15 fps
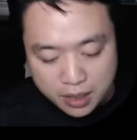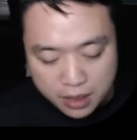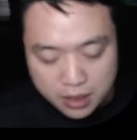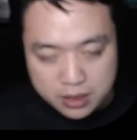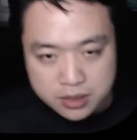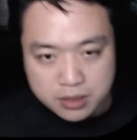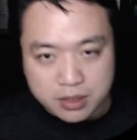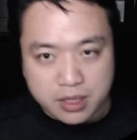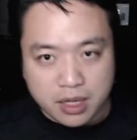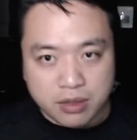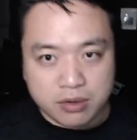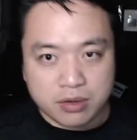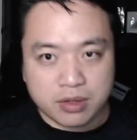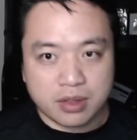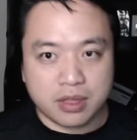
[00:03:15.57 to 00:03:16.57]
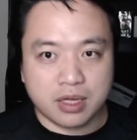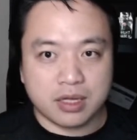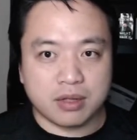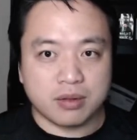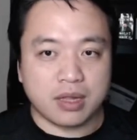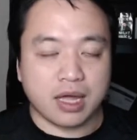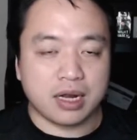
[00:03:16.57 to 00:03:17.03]
So the other thing
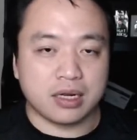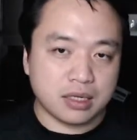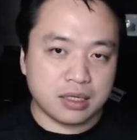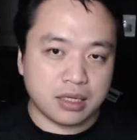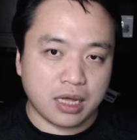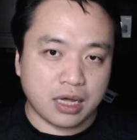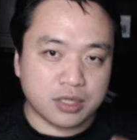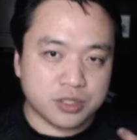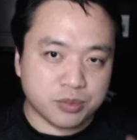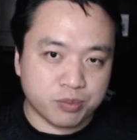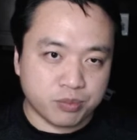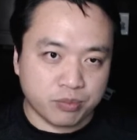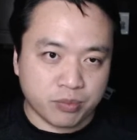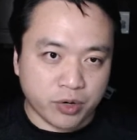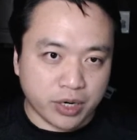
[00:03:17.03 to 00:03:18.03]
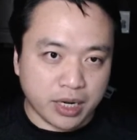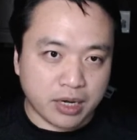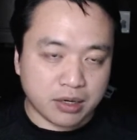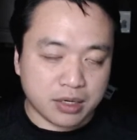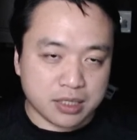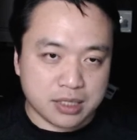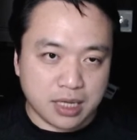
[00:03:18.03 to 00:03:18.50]
that I should point
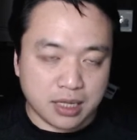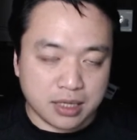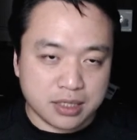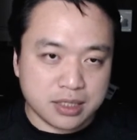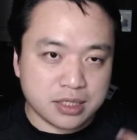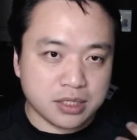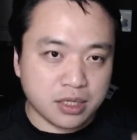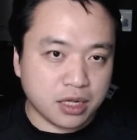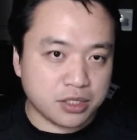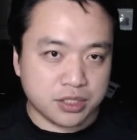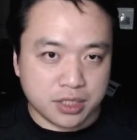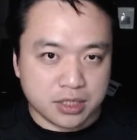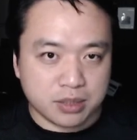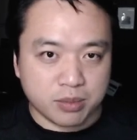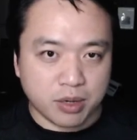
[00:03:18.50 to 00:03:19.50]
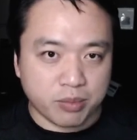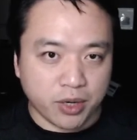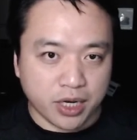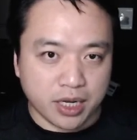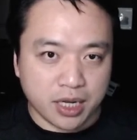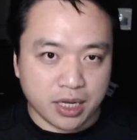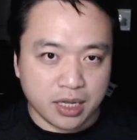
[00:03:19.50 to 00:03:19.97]
out is that this is not just about
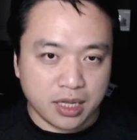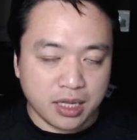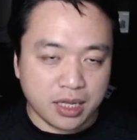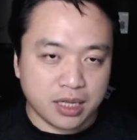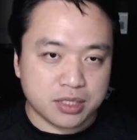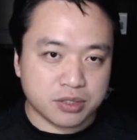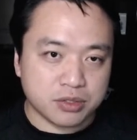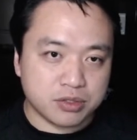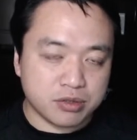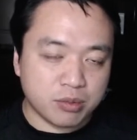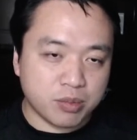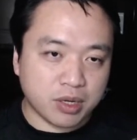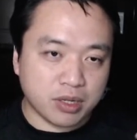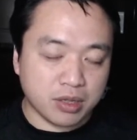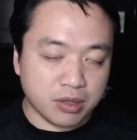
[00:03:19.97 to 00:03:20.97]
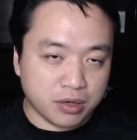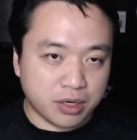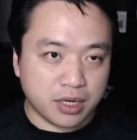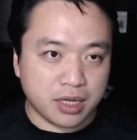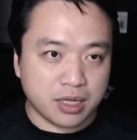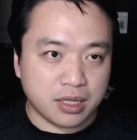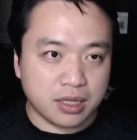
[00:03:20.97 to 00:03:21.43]
marketing. It's also about
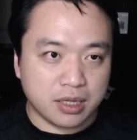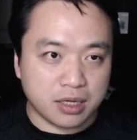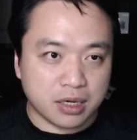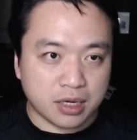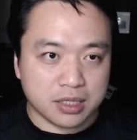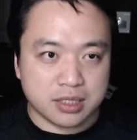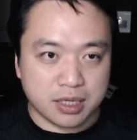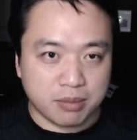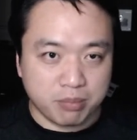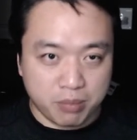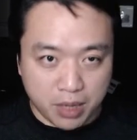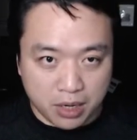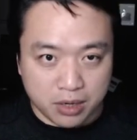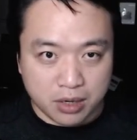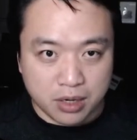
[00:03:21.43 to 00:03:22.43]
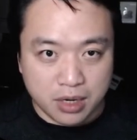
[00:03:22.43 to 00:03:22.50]
learning the content better.